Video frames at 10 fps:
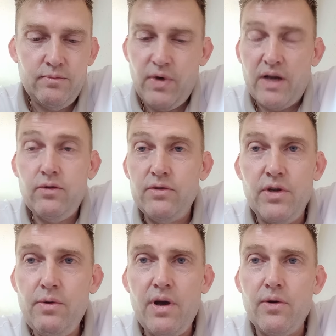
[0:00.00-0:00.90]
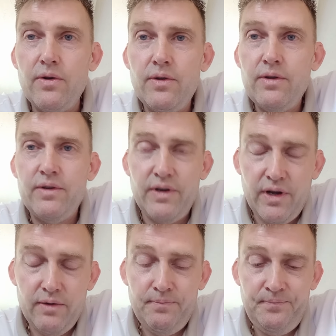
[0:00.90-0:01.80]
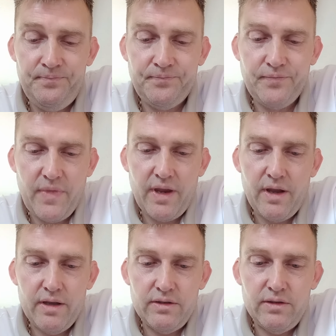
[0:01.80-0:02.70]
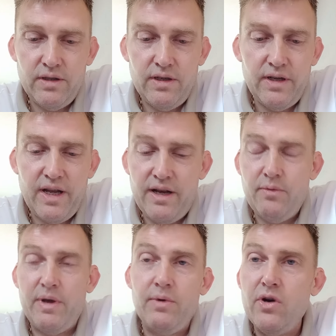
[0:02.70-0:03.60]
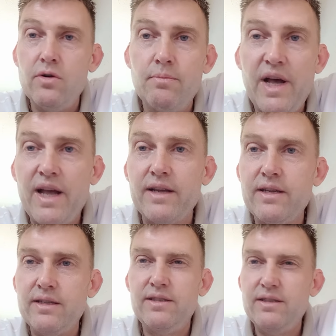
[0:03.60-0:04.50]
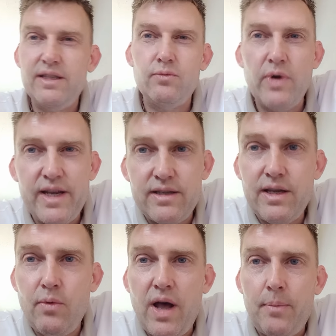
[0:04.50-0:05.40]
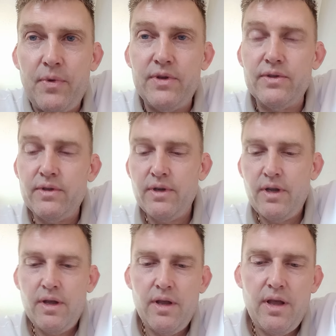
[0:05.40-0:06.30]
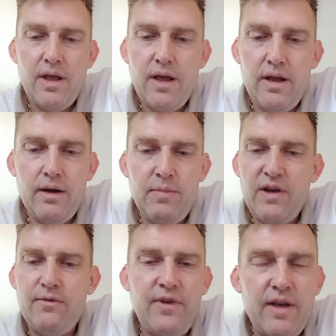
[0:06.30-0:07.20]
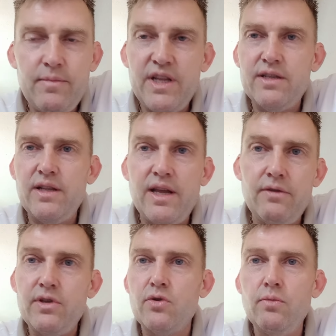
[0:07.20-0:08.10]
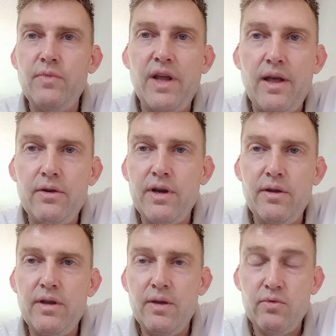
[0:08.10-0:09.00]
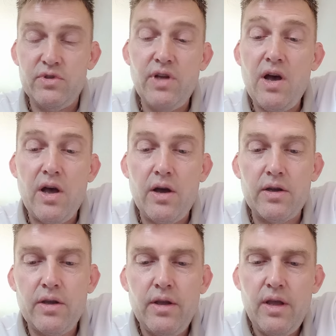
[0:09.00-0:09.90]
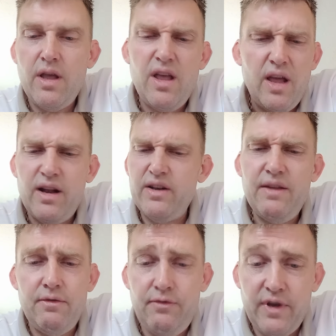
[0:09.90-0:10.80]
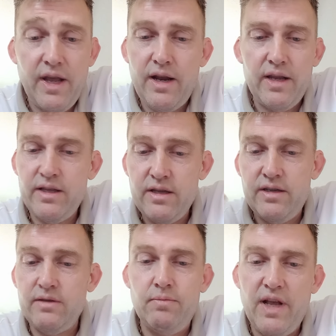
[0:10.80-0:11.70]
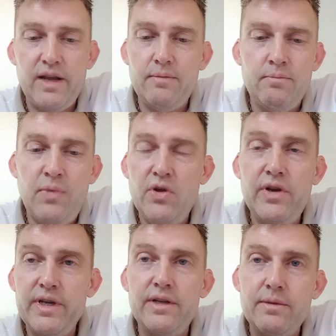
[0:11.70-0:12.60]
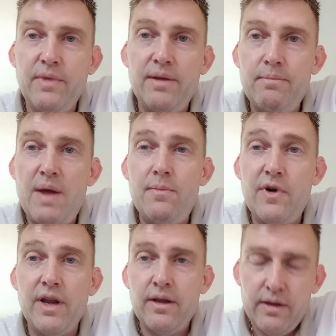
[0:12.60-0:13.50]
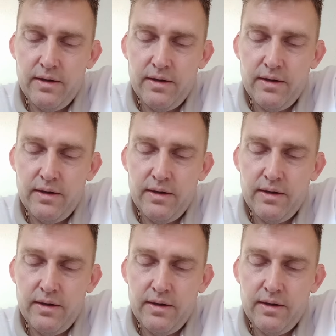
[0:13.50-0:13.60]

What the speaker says: But I couldn't do out, you know. And anyway, we hung back. I says, let's wait, see what happens. And about 5 minutes later, he's come down, and it was dark. And I'll never forget it. This is like burned into my memory.